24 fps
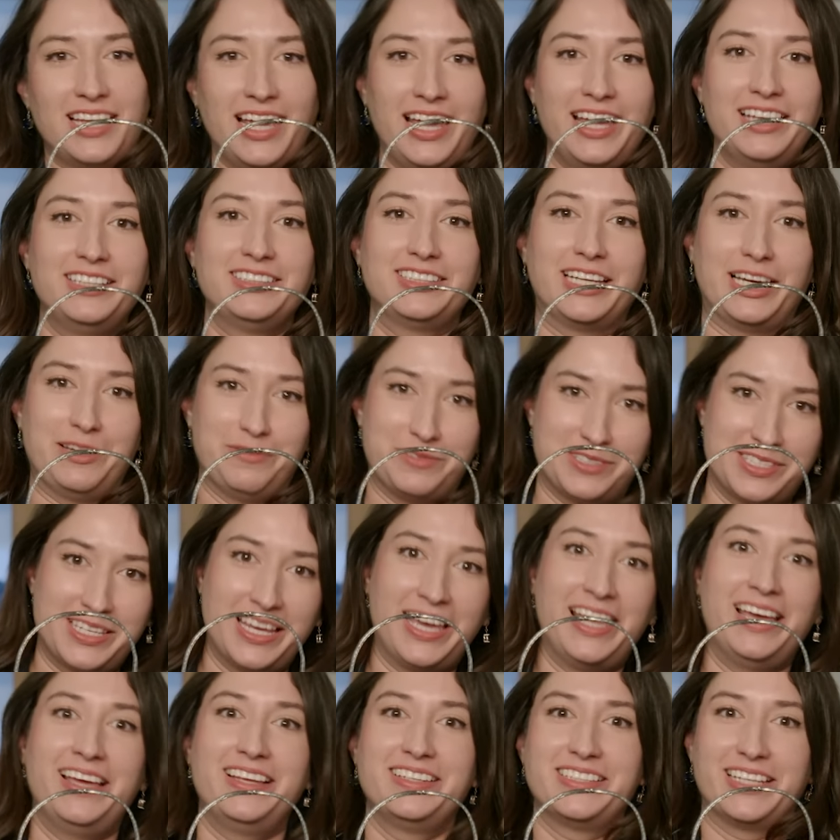10 times
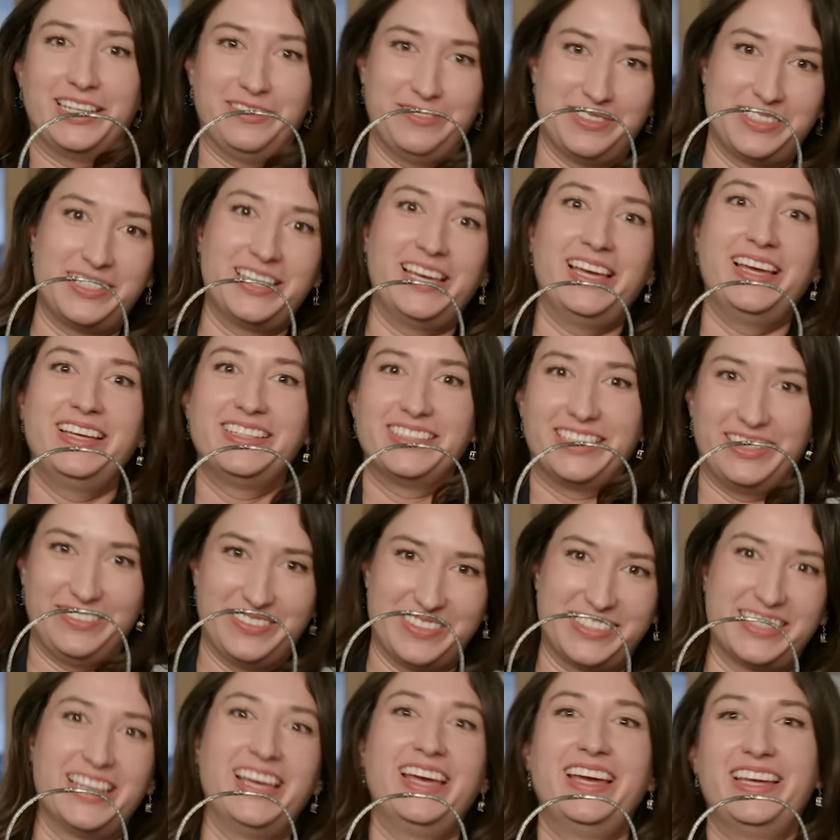10 times 10
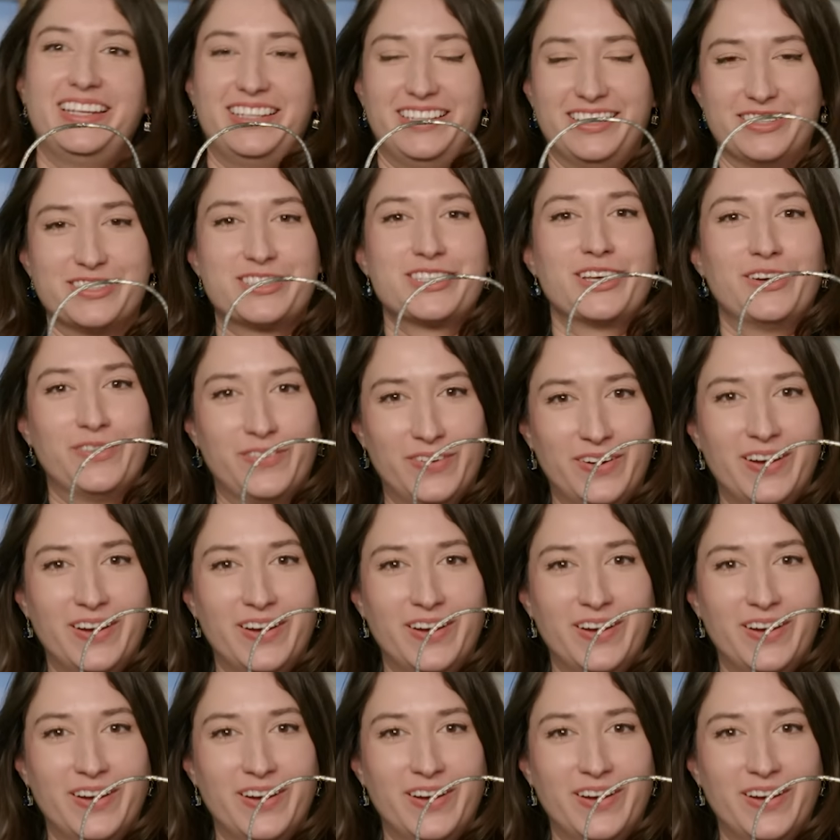times 10 and so